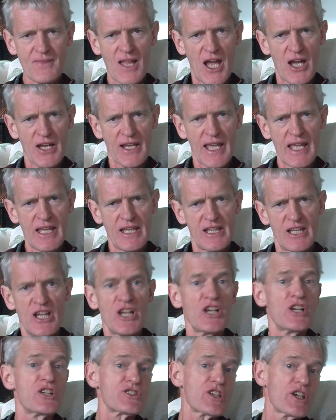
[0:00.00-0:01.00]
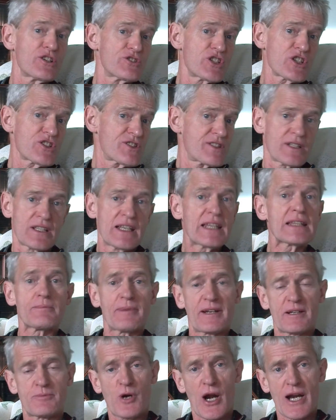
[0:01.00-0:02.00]
Okay, so just a little
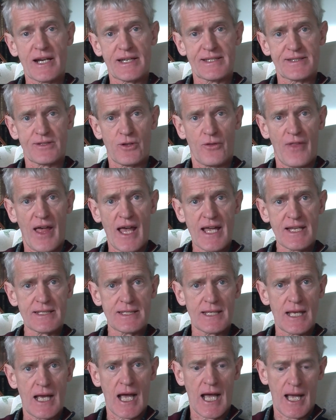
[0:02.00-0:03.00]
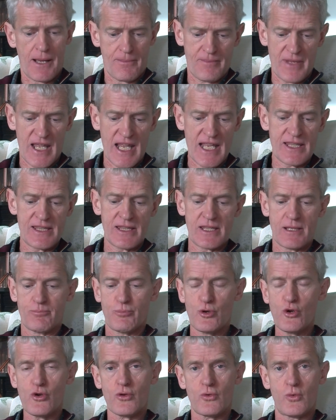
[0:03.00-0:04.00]
bit of practice of that. In the
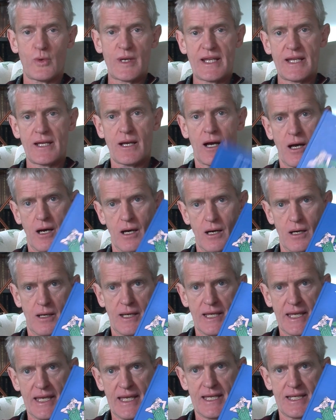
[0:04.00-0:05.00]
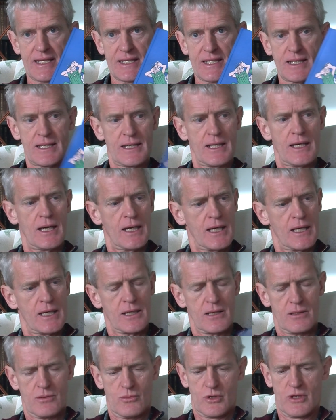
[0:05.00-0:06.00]
book, we are in,
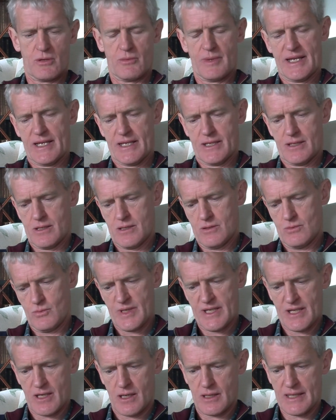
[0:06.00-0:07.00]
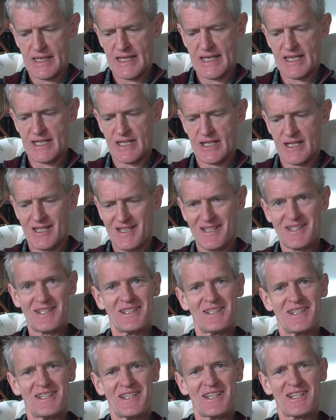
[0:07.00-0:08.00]
what are we in? We are in
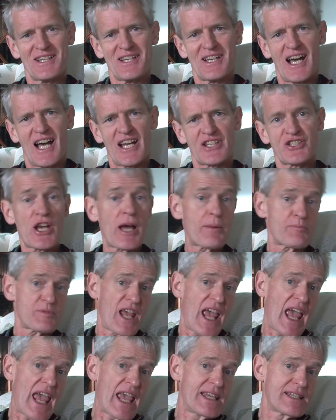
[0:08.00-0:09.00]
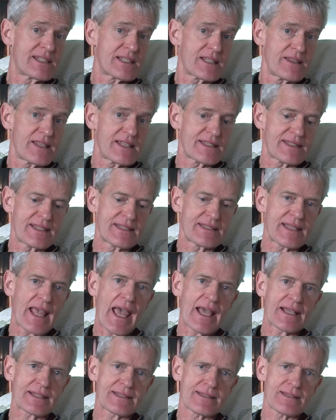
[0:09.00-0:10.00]
chapter 8, and this is
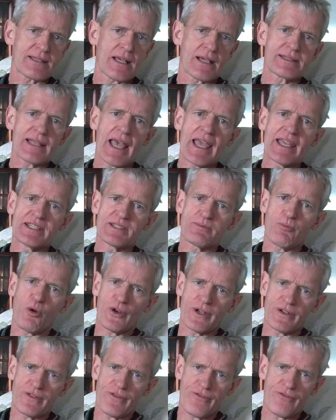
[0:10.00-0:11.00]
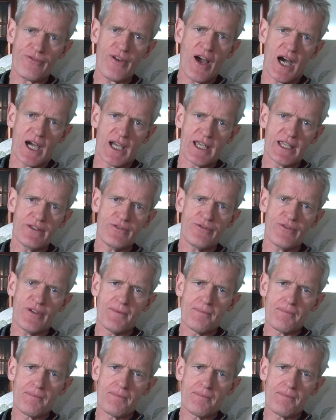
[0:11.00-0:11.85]
exercise 8.5.